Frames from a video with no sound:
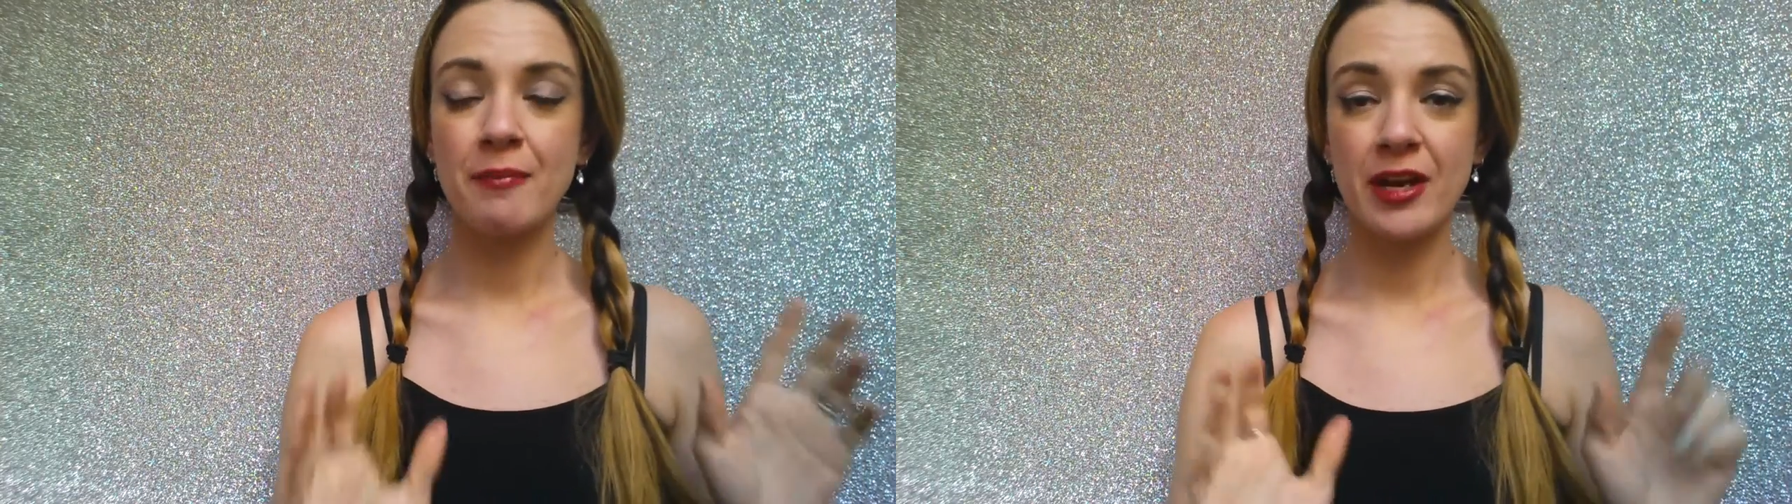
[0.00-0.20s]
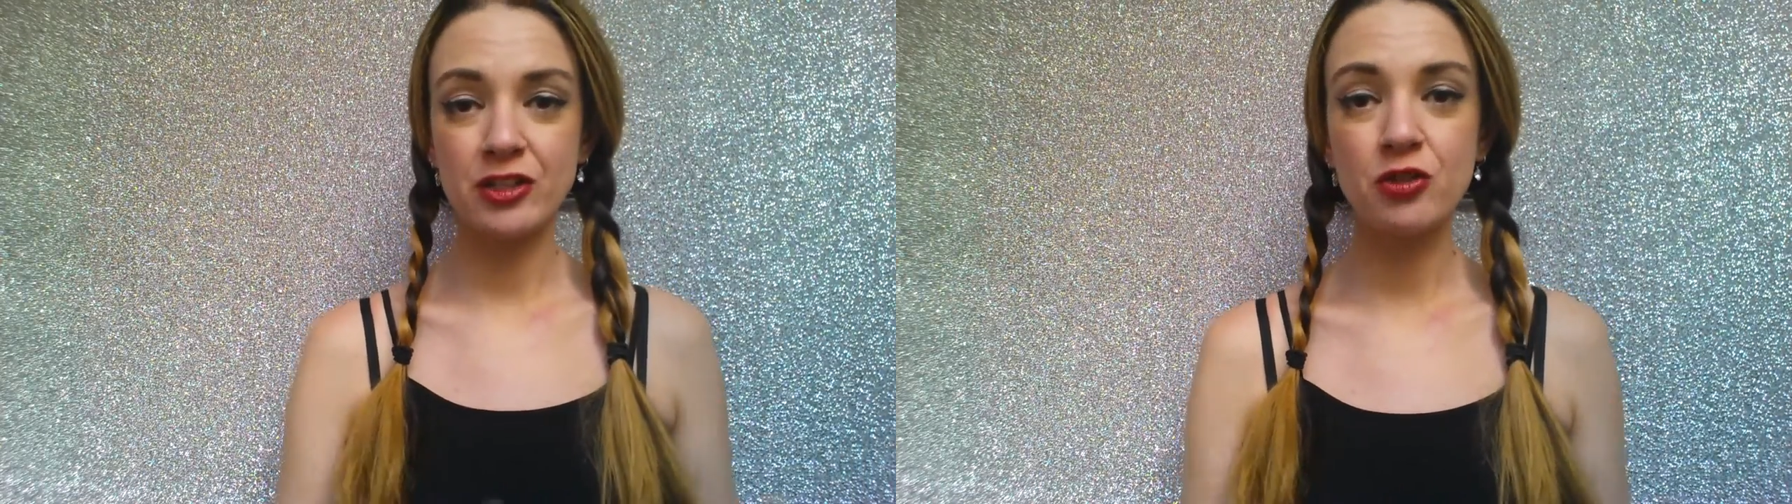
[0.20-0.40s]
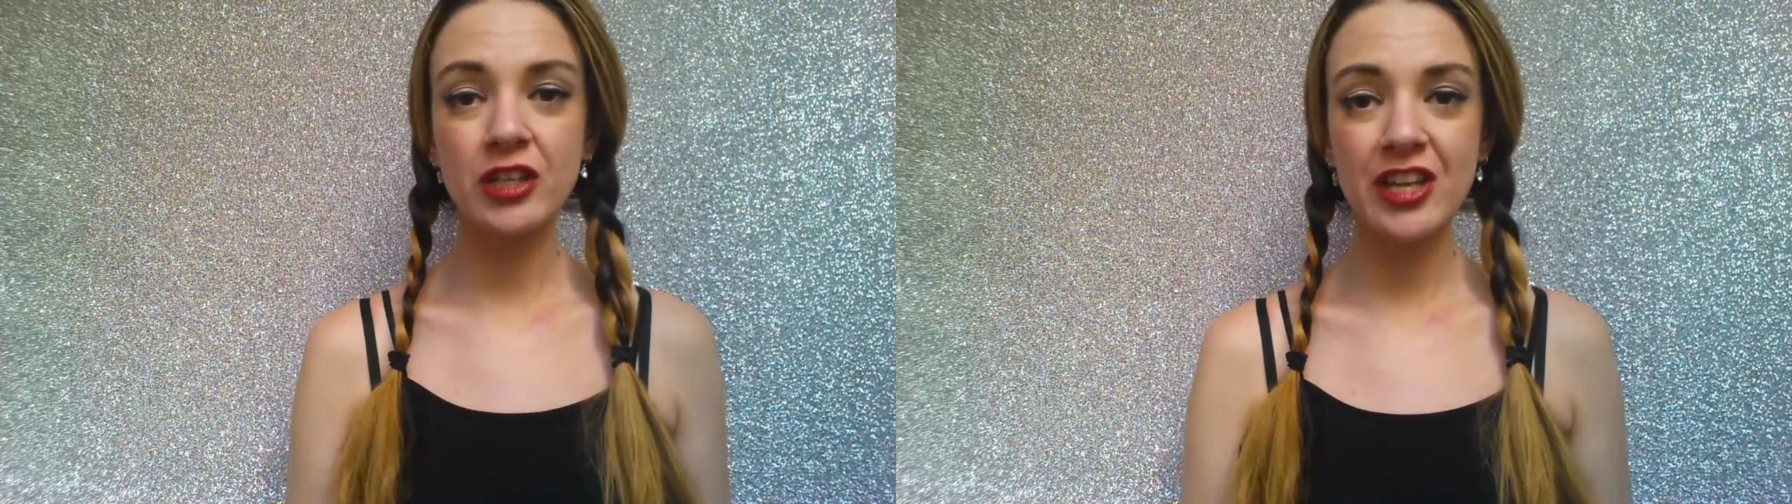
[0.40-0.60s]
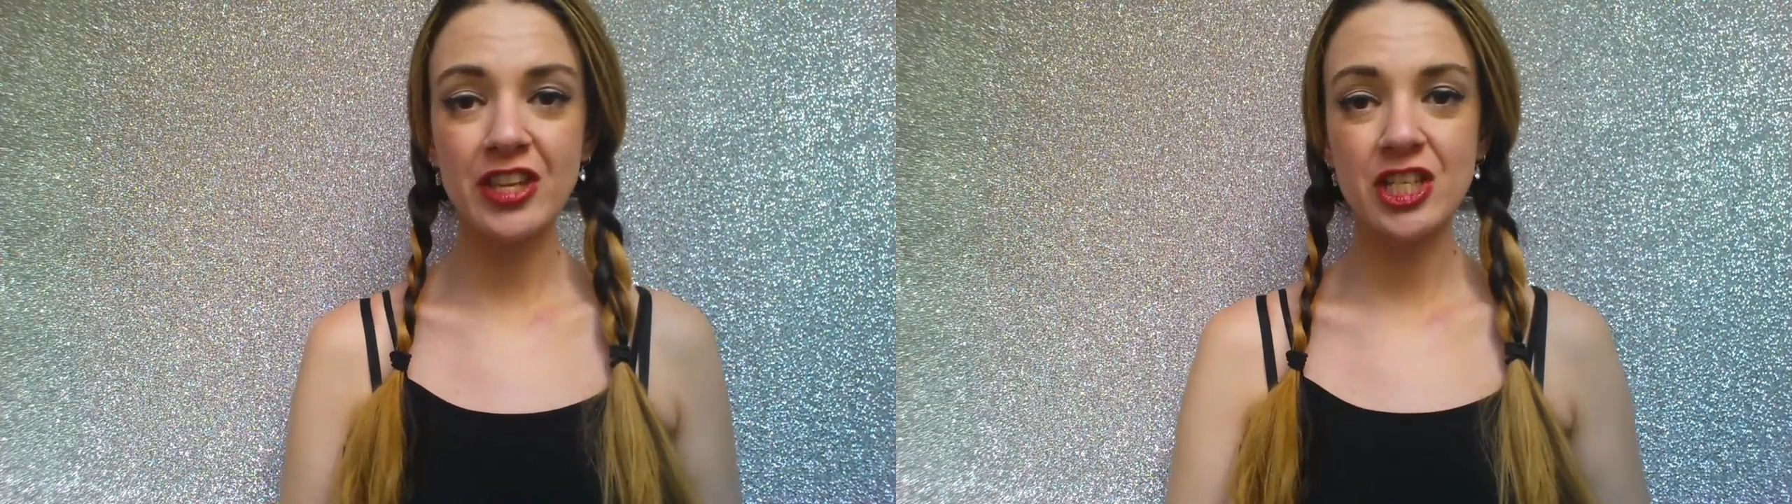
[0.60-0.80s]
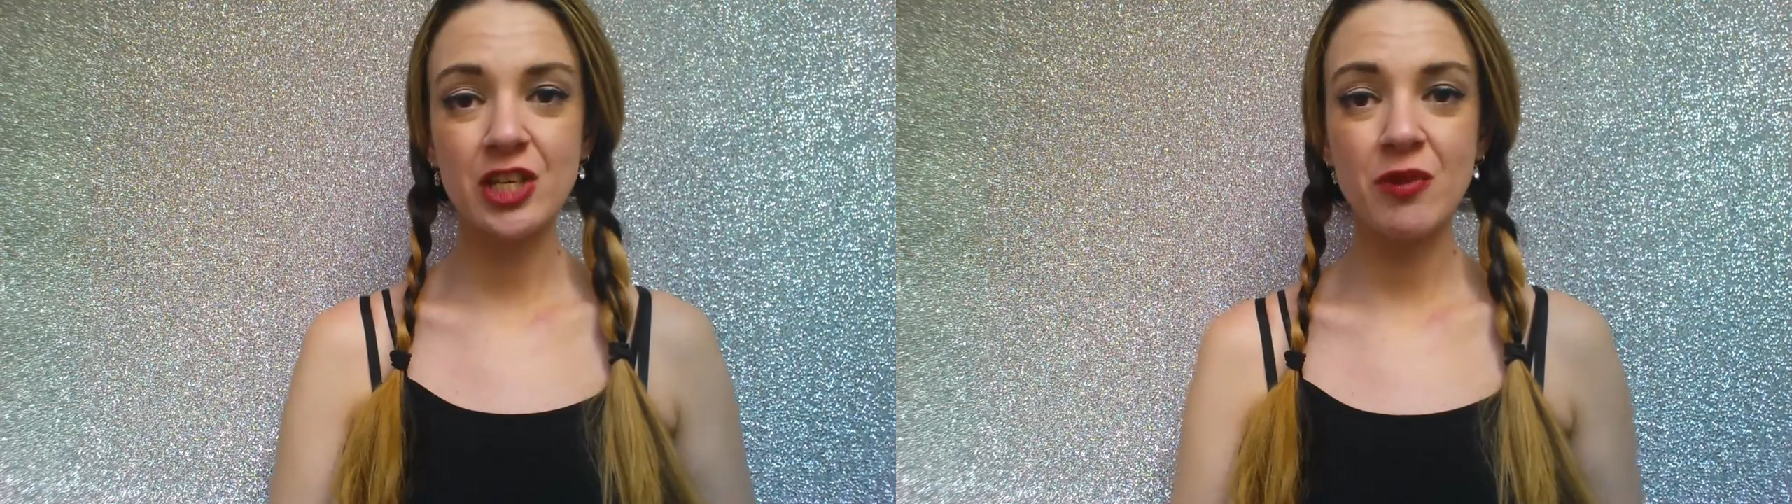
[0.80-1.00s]
my daughter
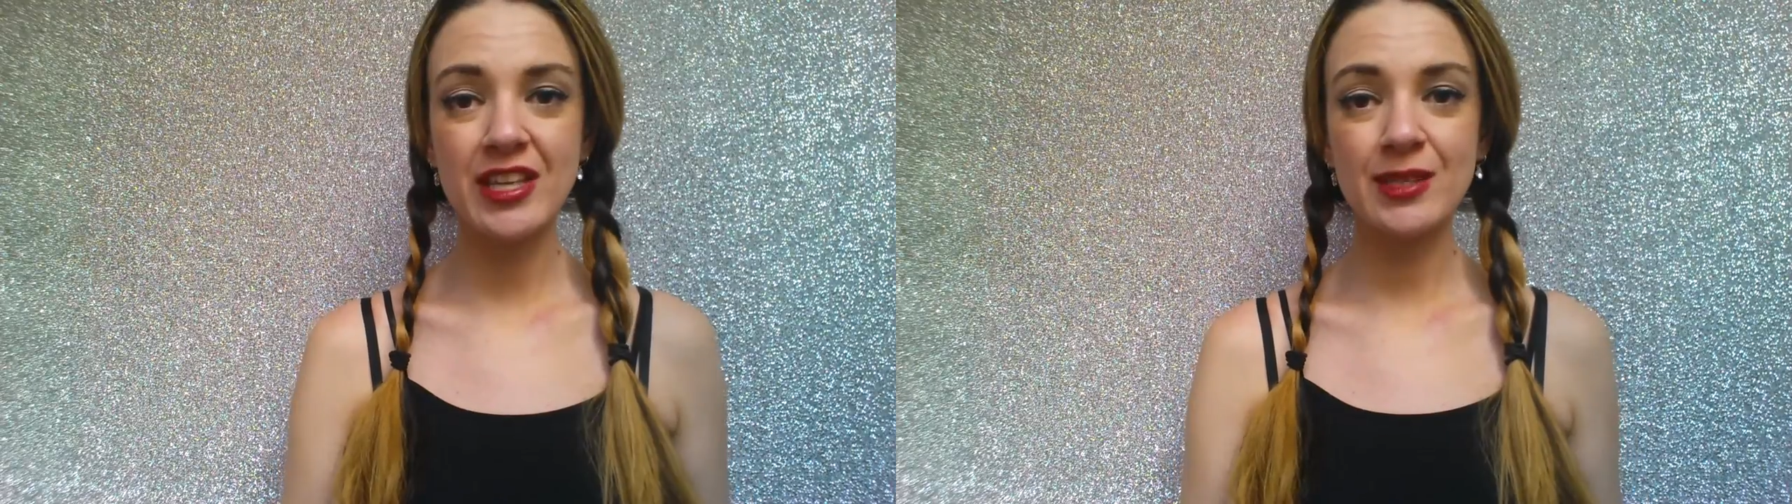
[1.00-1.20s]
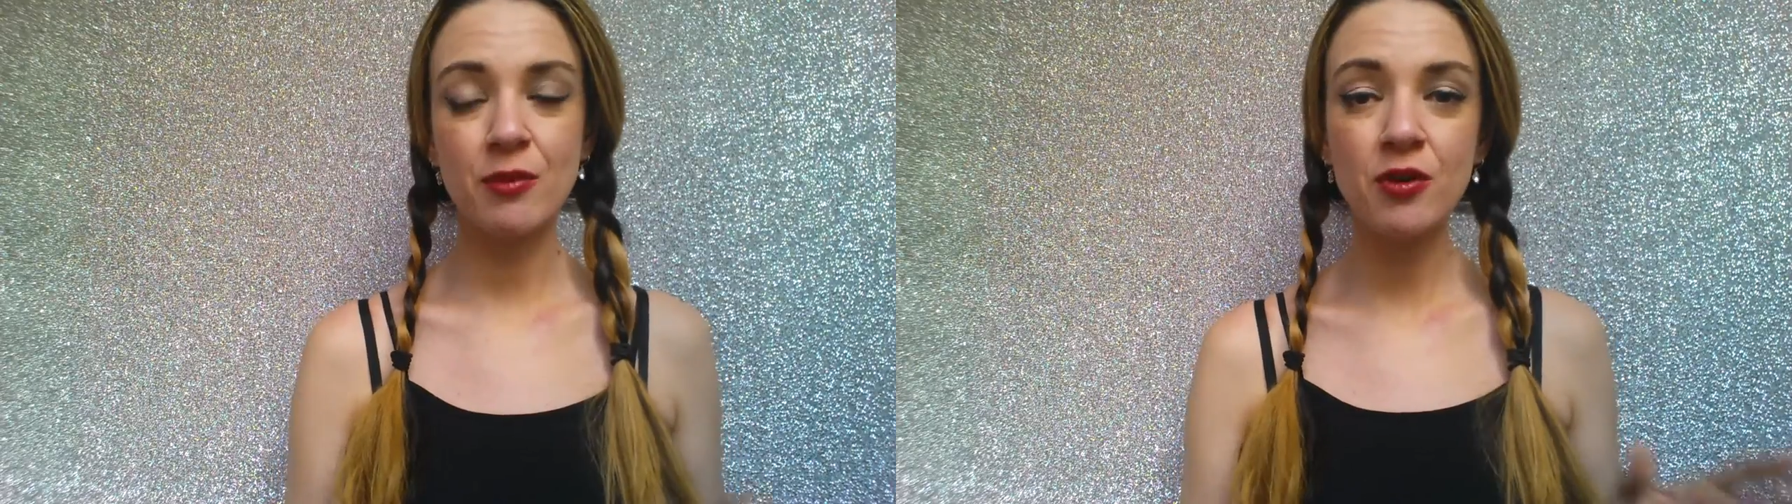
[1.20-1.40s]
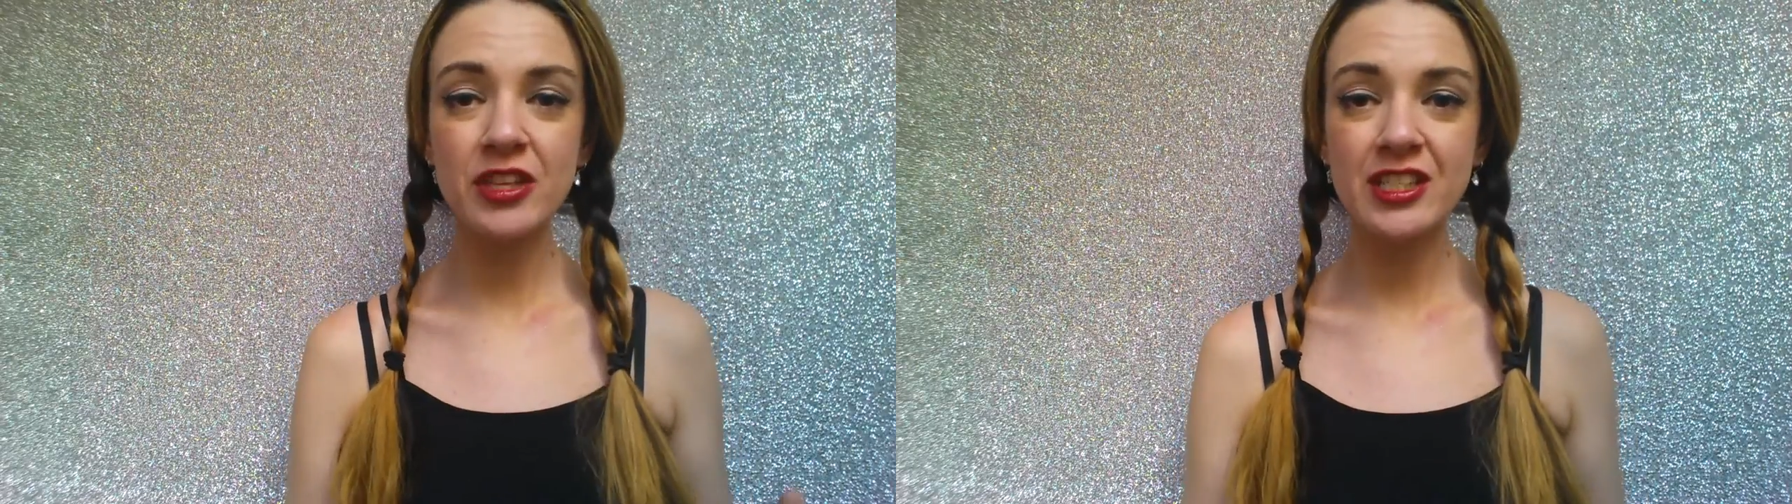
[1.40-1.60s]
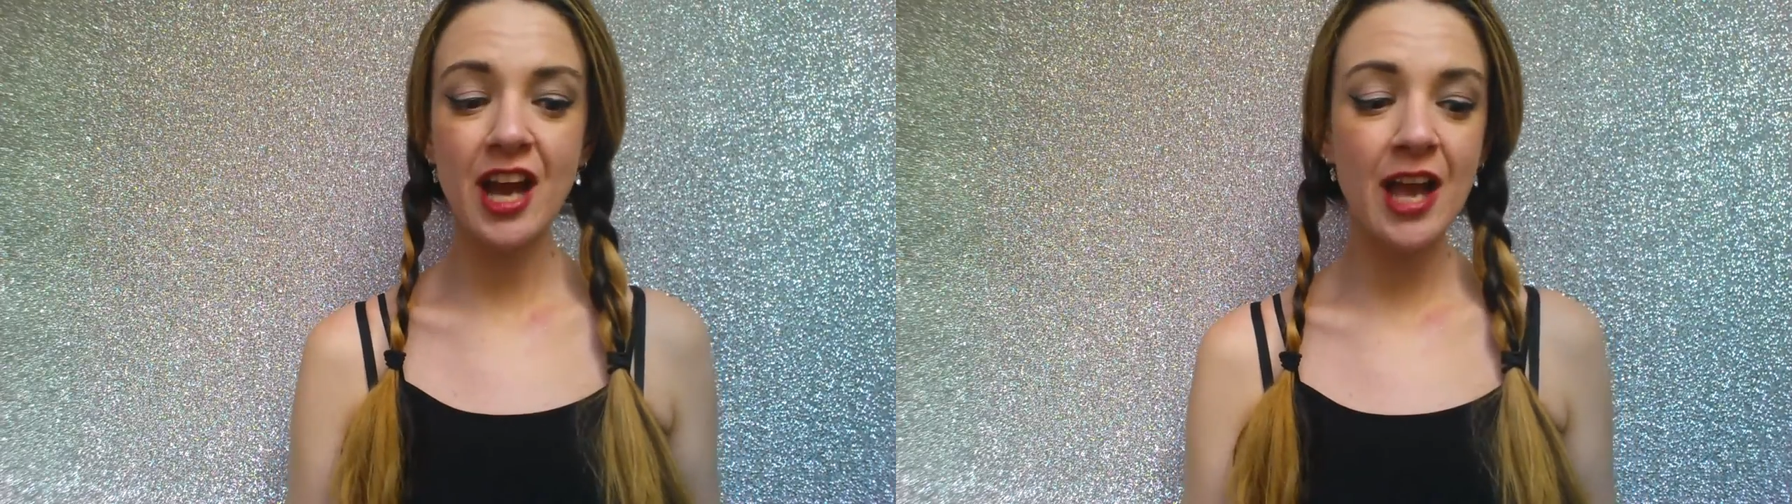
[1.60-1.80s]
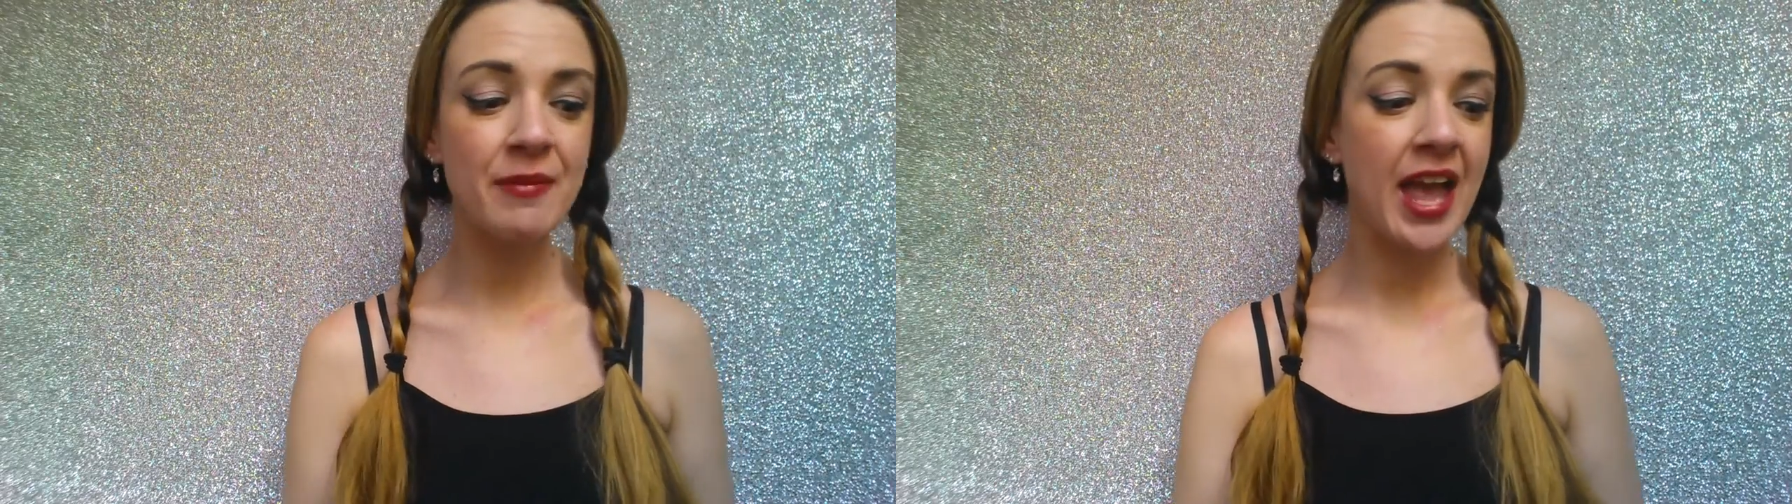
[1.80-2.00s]
that she wears them all the
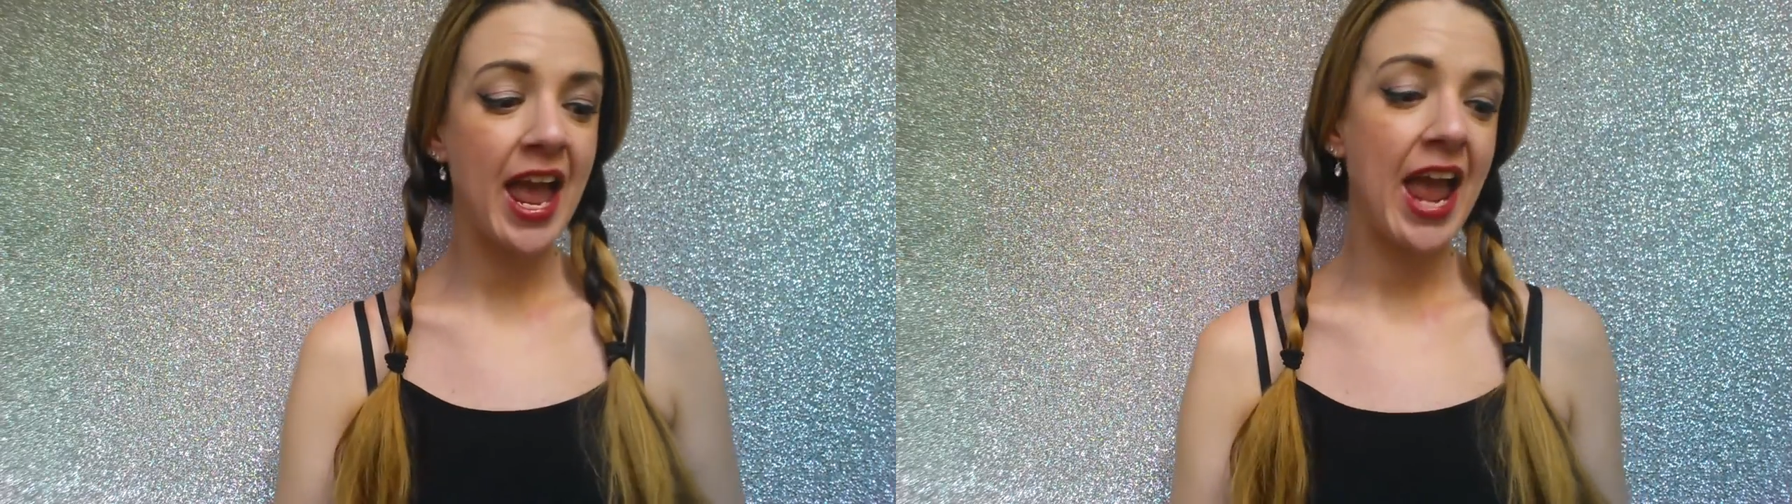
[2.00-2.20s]
time.